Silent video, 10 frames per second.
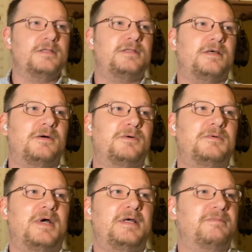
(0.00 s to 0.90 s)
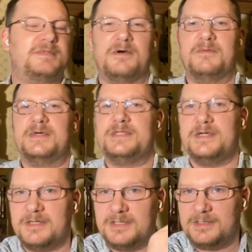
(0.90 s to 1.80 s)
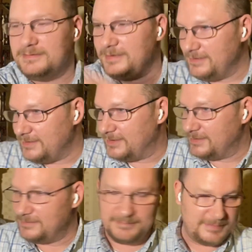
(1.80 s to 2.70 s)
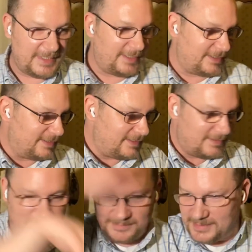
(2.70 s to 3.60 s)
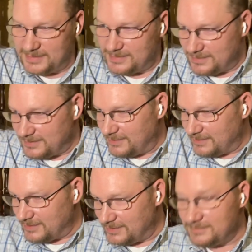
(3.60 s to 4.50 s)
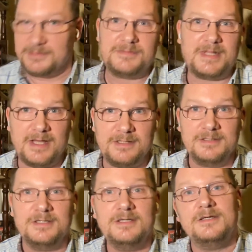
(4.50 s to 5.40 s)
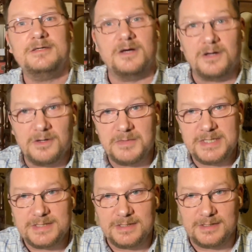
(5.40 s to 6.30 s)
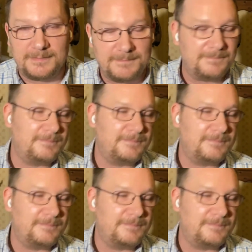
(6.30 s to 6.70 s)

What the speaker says: So it was always here hun, take this, do this, here hun, do that. Always hun.